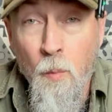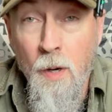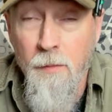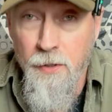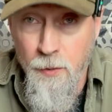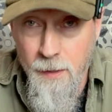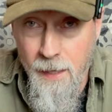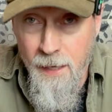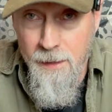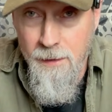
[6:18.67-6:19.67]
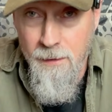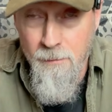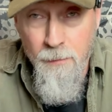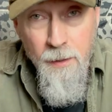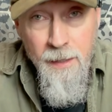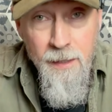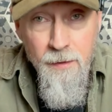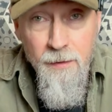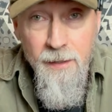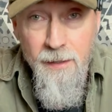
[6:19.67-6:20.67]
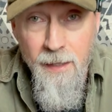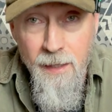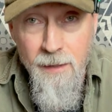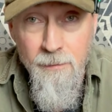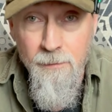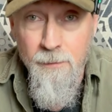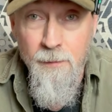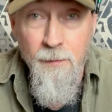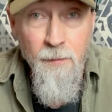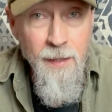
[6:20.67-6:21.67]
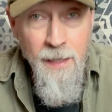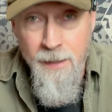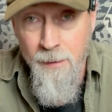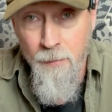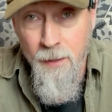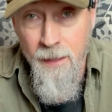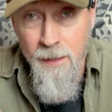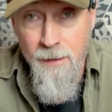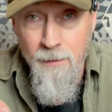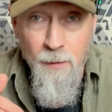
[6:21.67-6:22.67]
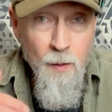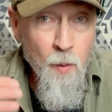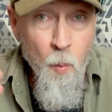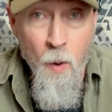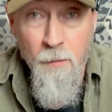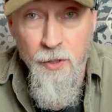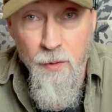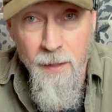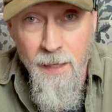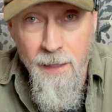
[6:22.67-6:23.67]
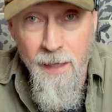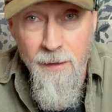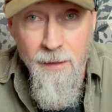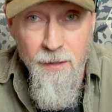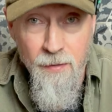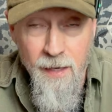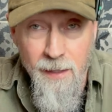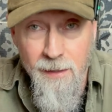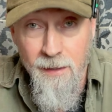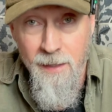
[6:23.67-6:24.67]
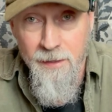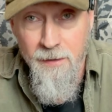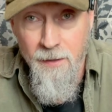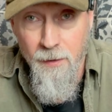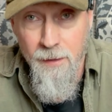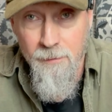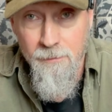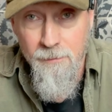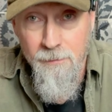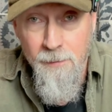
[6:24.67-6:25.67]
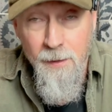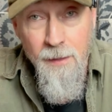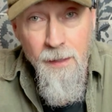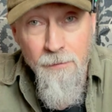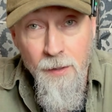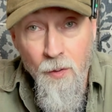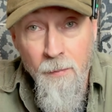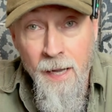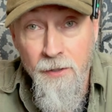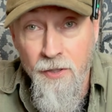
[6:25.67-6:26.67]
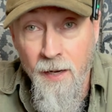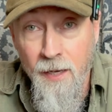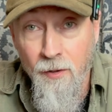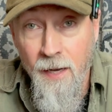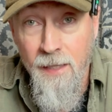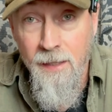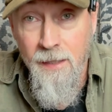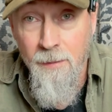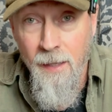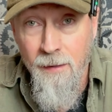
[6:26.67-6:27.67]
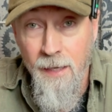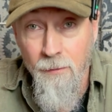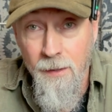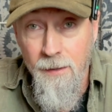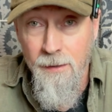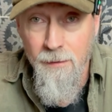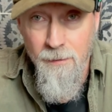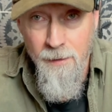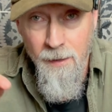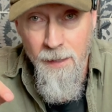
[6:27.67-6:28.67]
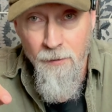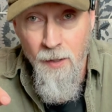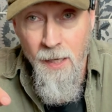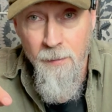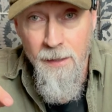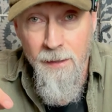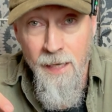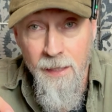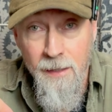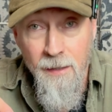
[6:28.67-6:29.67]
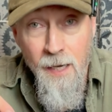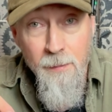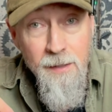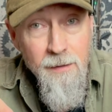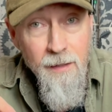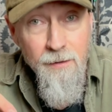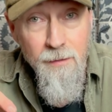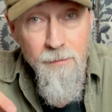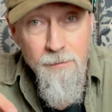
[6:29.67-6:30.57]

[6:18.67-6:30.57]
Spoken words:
What would you guys put into this kit that I didn't put in it? What would you take out that you think isn't necessary? If you don't mind sharing your ideas about that with us, then leave your comments down in the comment section.